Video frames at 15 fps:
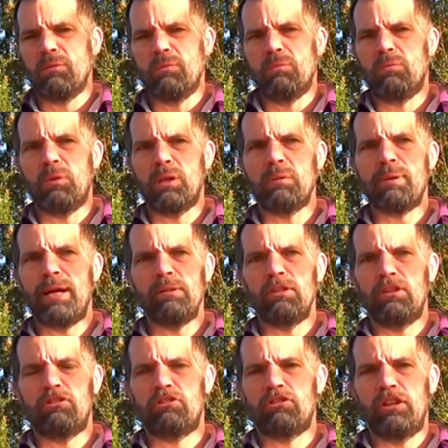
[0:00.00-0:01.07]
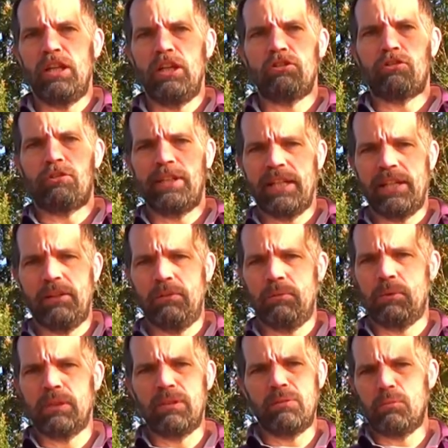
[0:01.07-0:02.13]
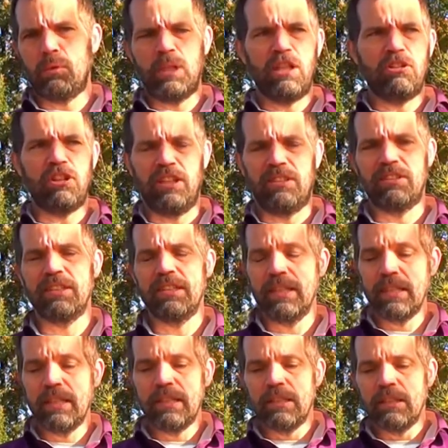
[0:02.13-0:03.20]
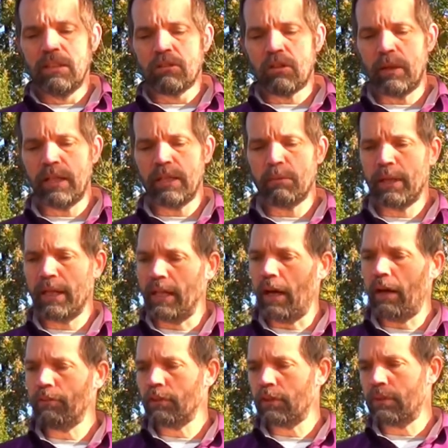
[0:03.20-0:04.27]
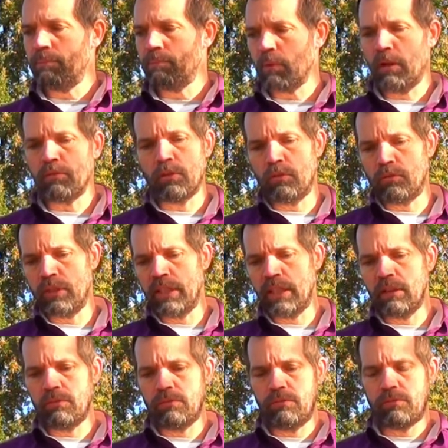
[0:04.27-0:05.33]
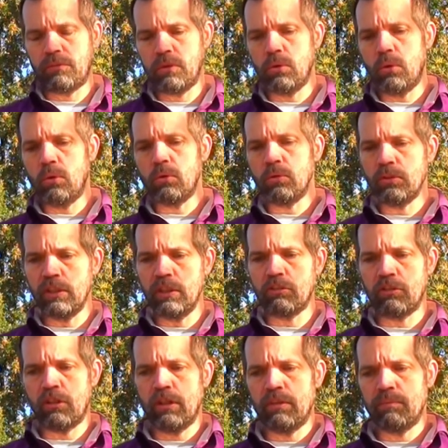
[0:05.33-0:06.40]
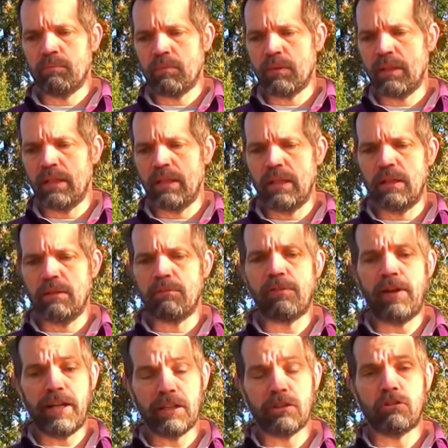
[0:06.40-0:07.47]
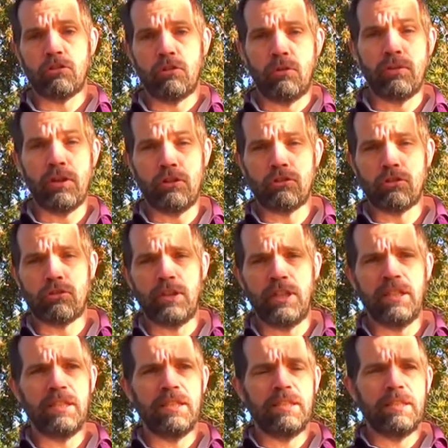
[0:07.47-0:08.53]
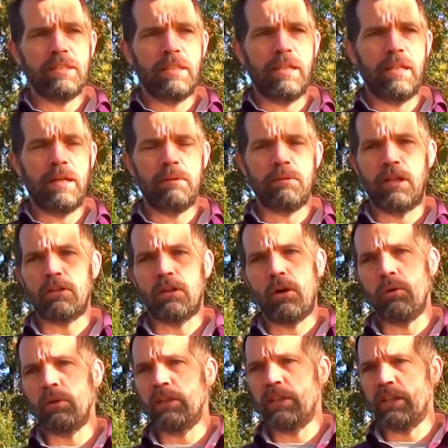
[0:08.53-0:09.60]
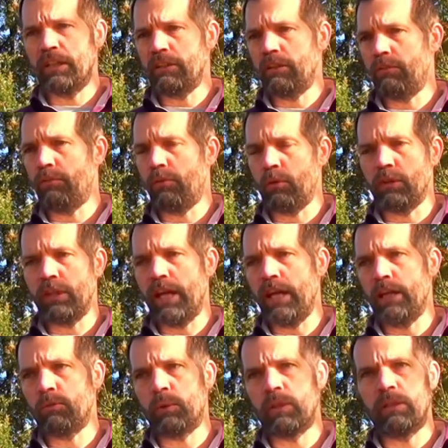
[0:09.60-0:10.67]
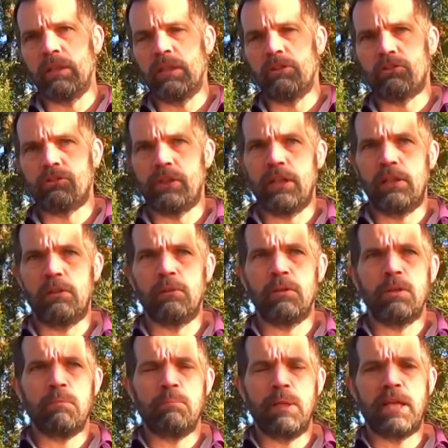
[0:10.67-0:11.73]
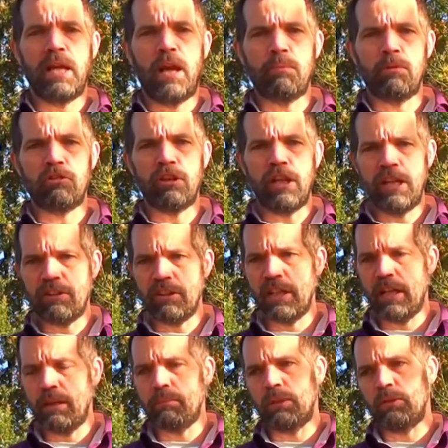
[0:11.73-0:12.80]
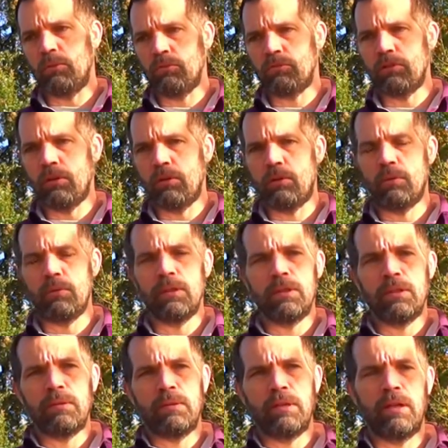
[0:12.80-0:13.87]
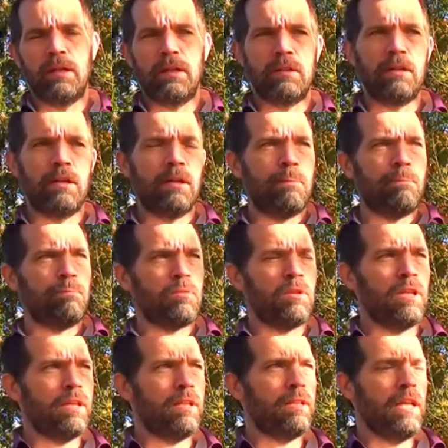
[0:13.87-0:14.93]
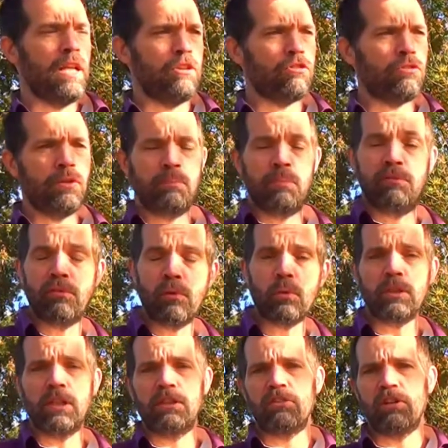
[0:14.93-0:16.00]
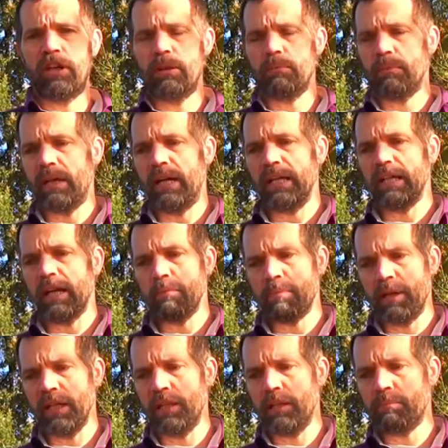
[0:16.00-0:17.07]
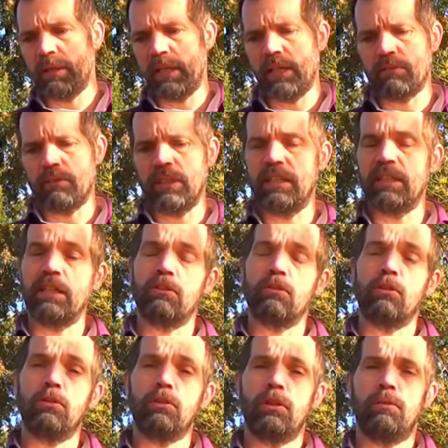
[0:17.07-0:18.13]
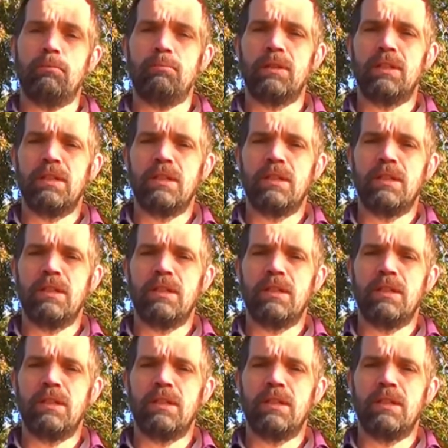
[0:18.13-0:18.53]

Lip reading: what about this Israel? What is it? So anyway, after reading through all these facts of history, not only 1948 when Israel became a state again, but also the history before that time, I came back in the bakery and I told him,